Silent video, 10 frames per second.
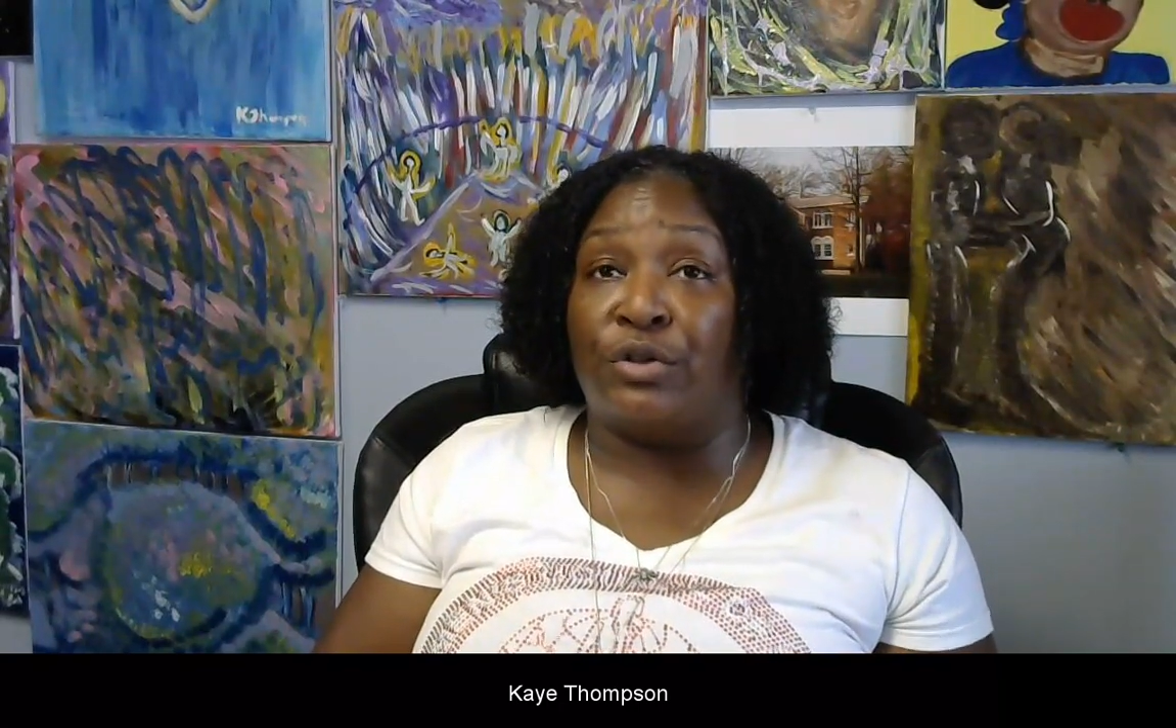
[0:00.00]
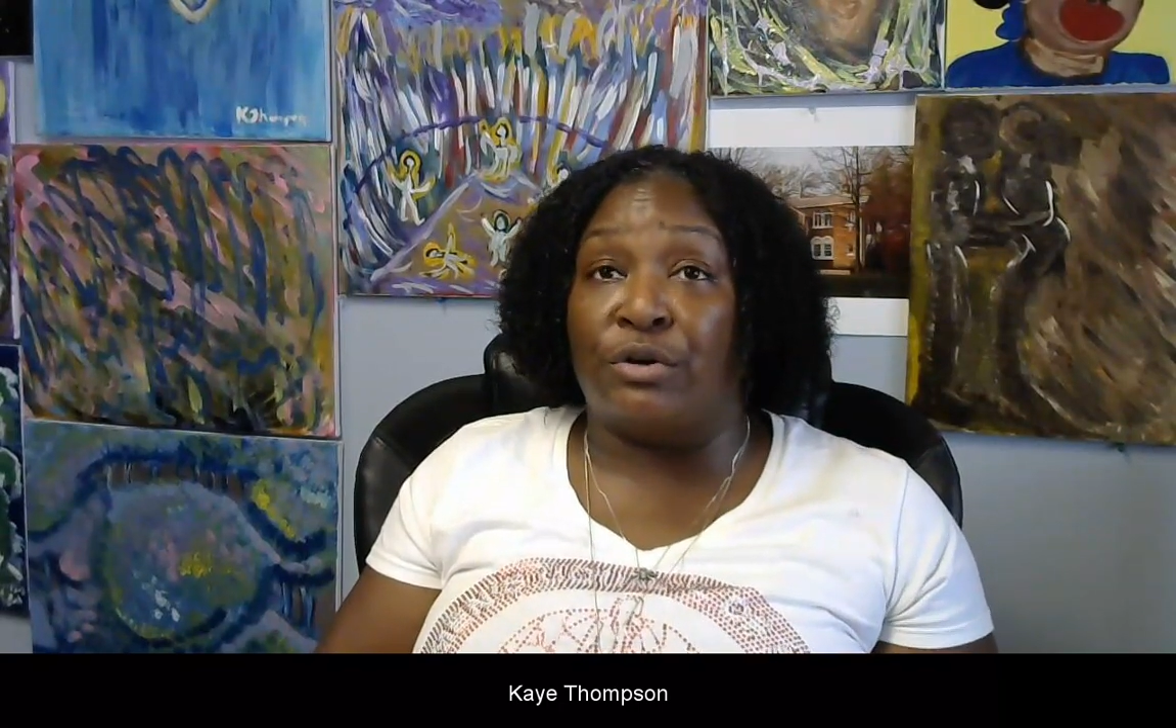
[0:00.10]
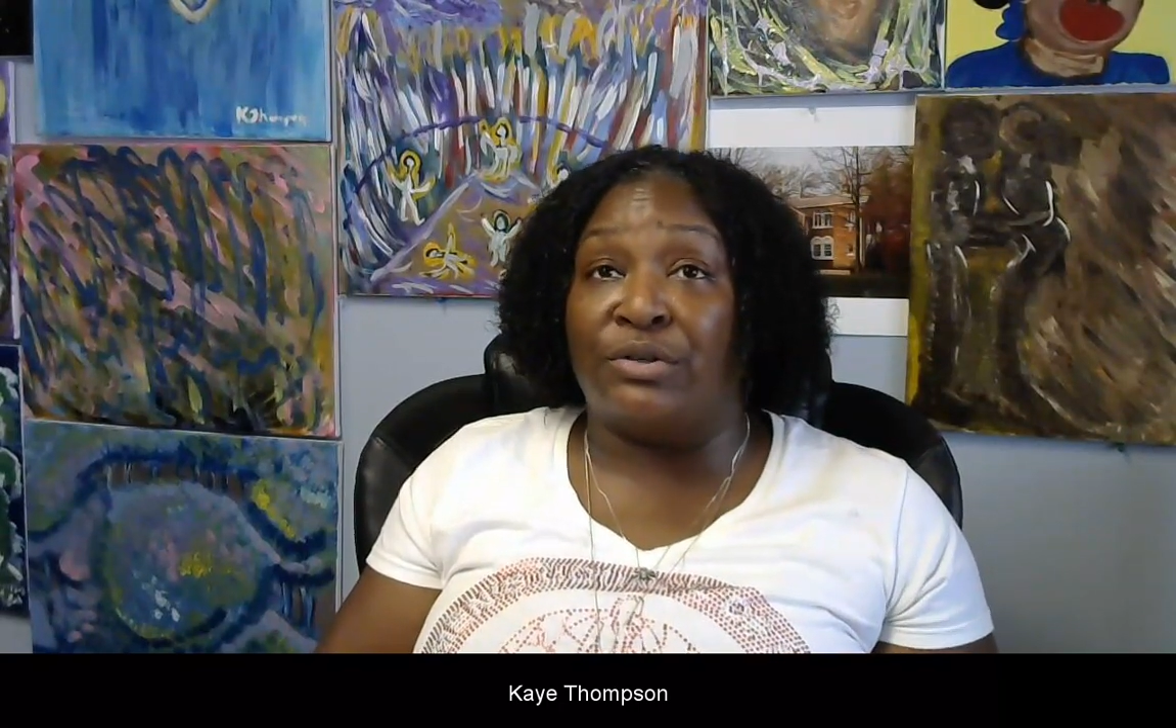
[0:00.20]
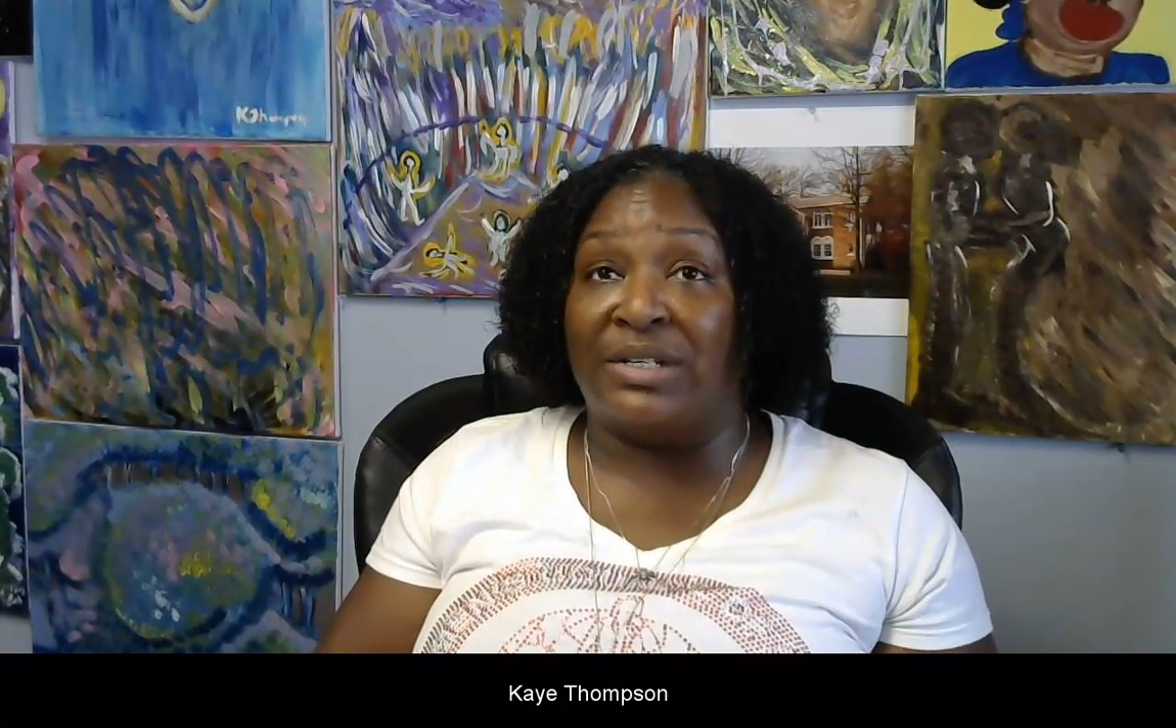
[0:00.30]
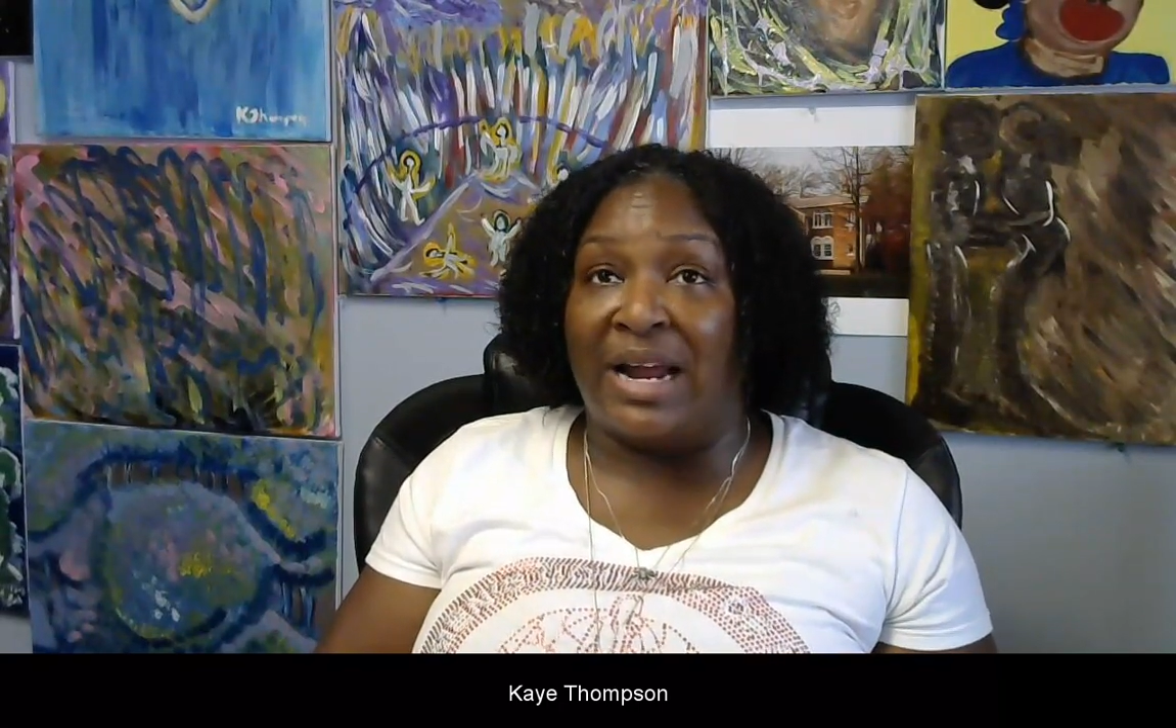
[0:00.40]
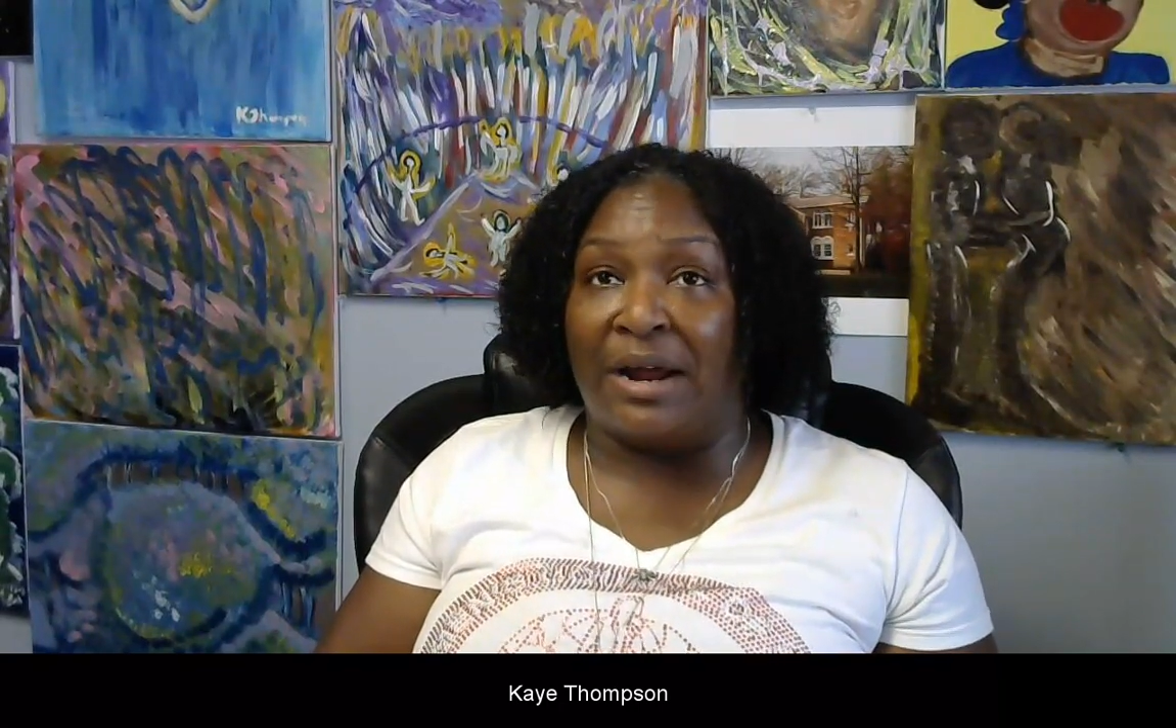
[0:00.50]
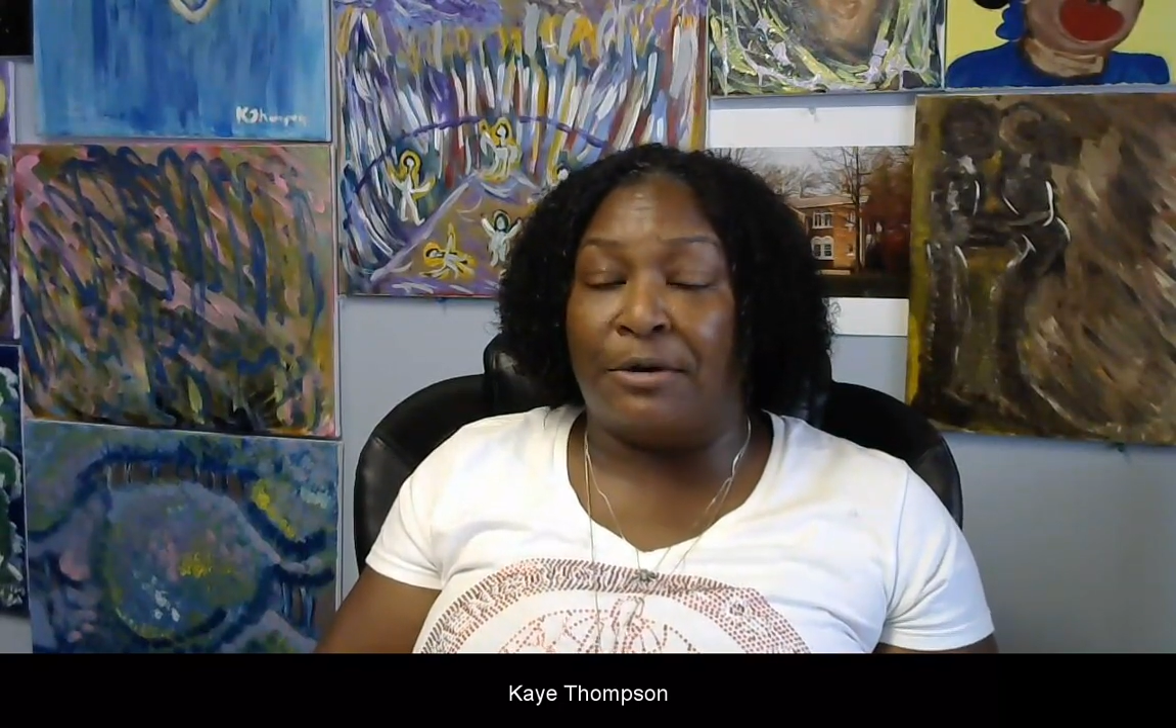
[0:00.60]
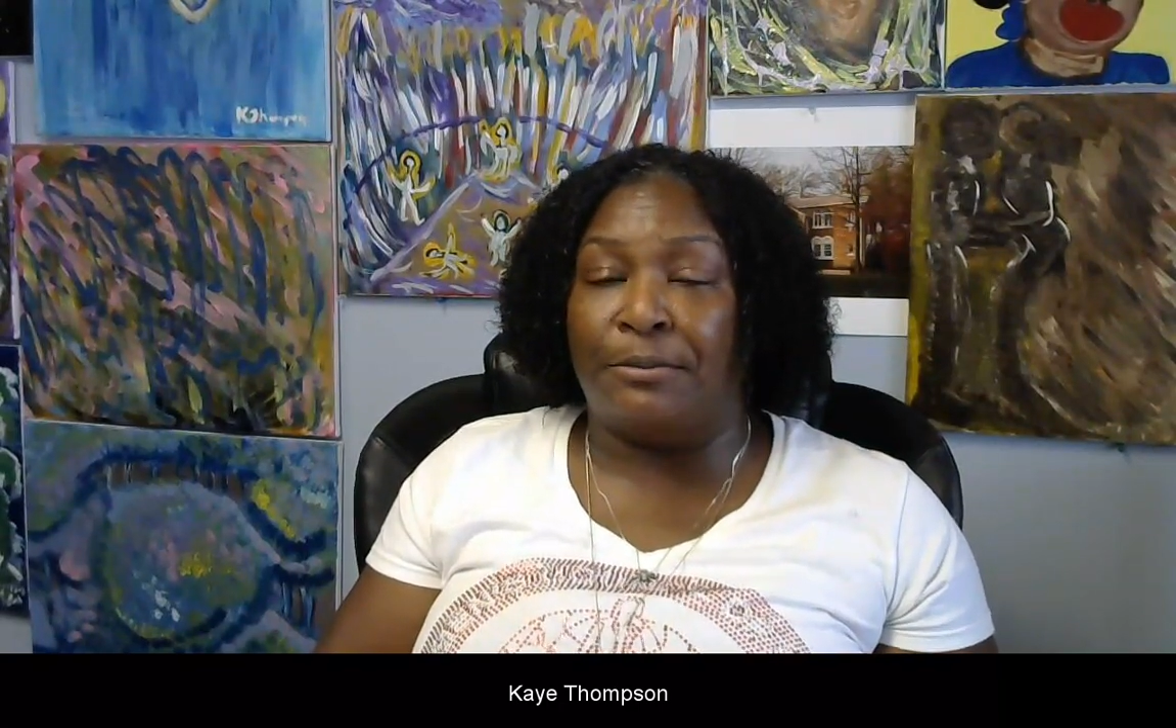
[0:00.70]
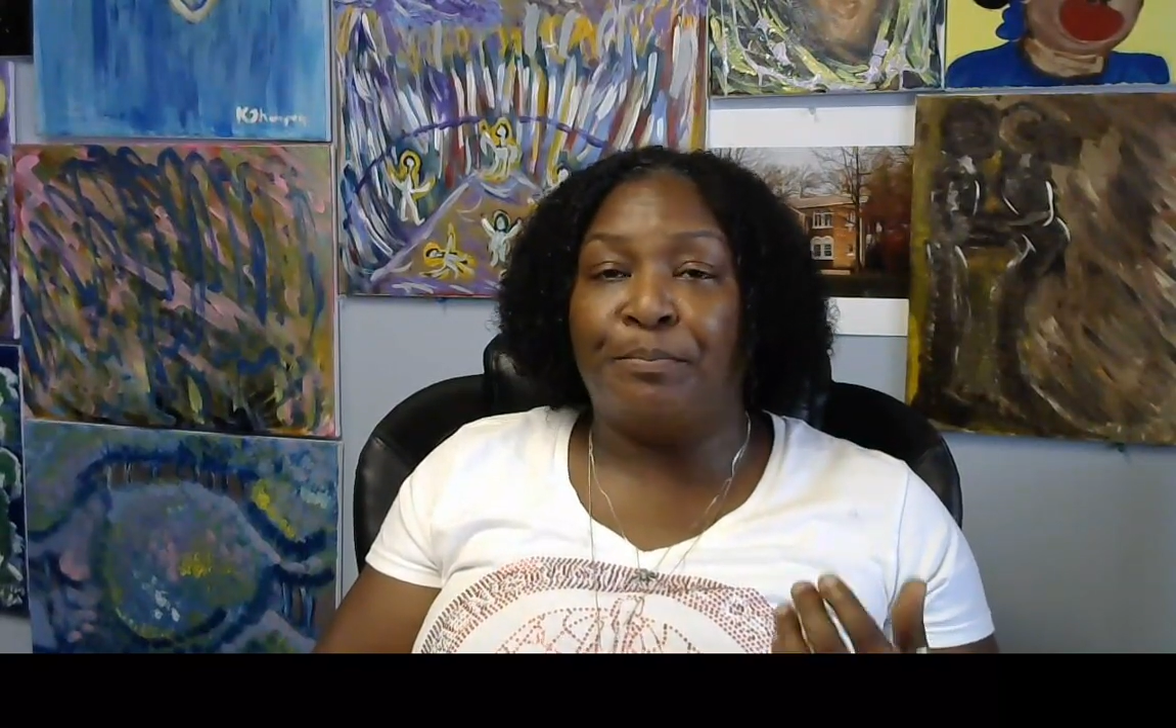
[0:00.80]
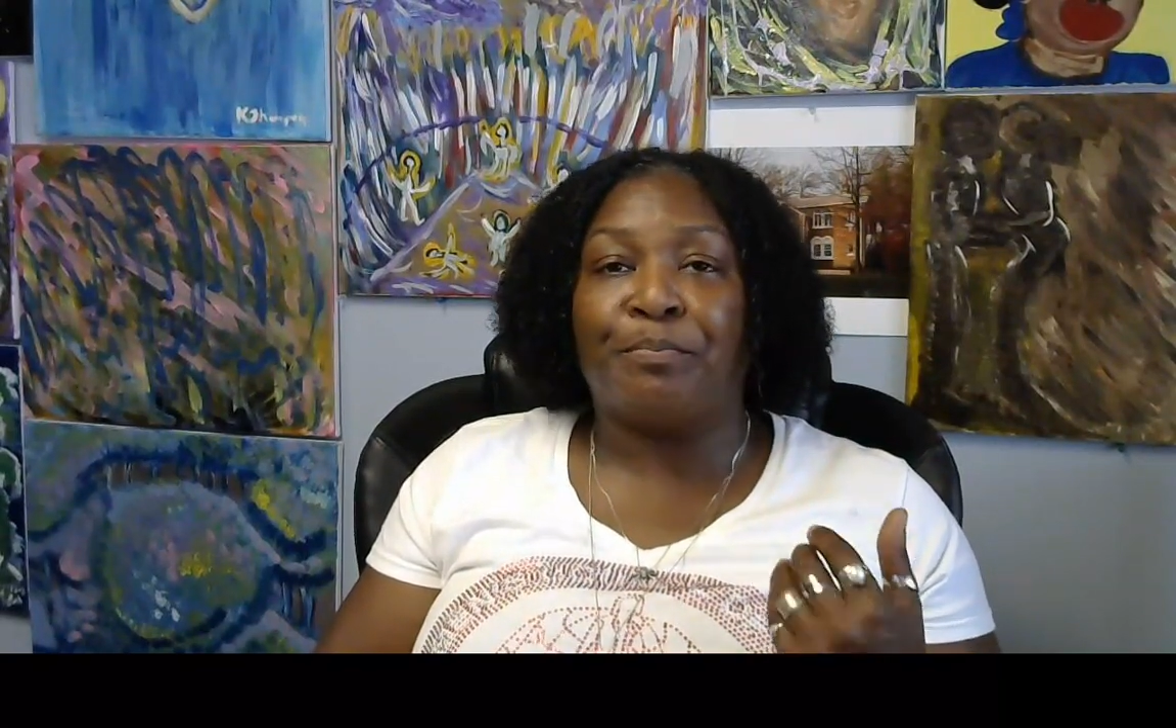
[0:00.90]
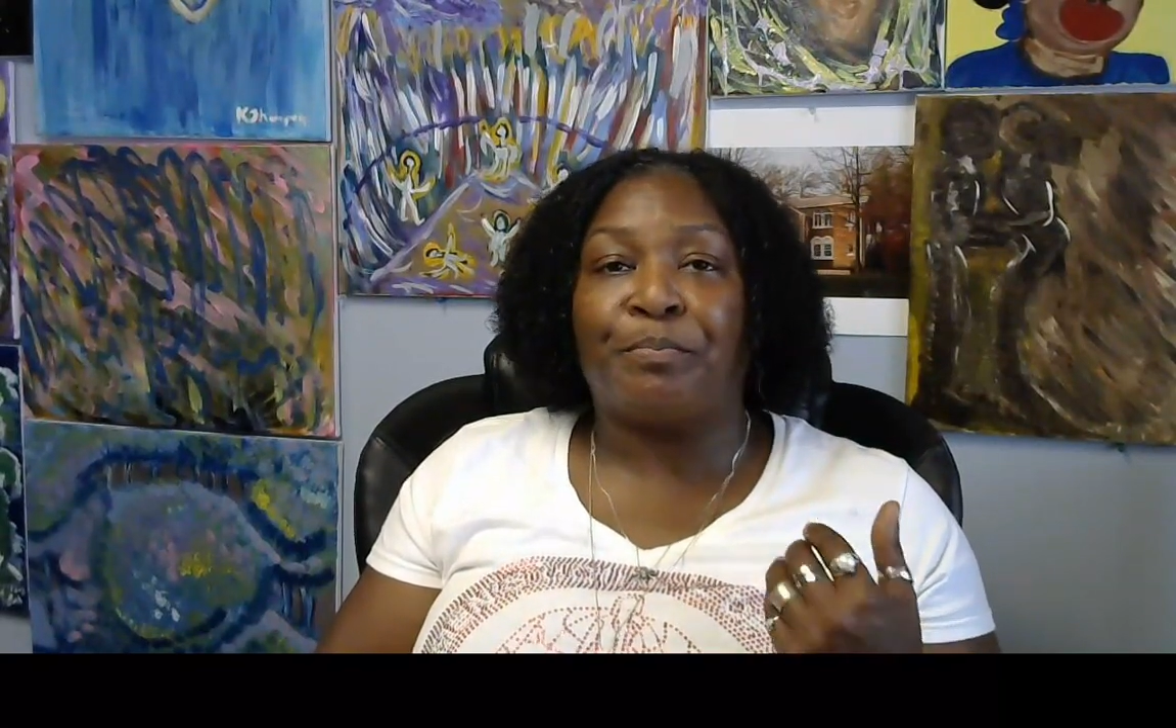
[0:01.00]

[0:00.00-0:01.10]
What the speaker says: those down